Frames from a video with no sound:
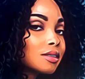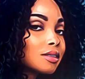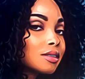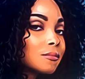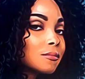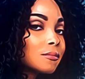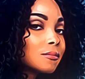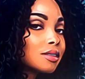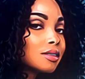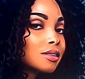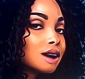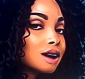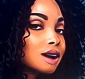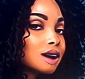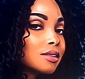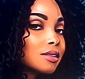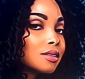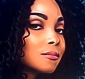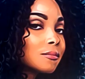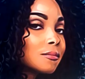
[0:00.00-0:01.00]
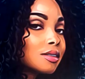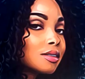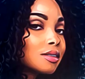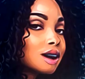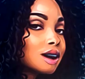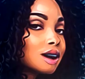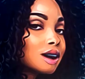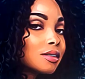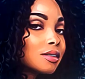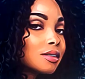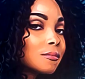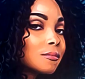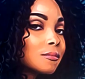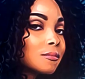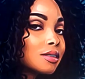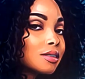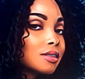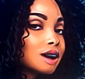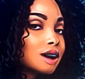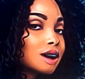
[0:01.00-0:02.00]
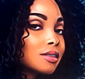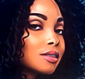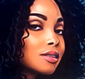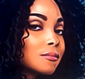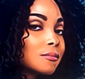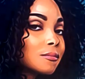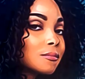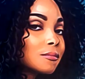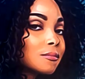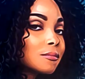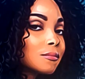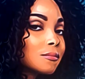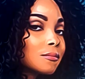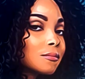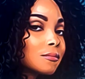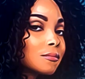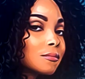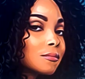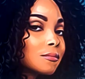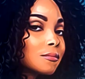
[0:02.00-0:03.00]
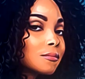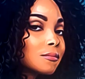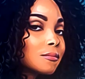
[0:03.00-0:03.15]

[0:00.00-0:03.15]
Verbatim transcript: don't like them pants. I don't like them pants, Kristen.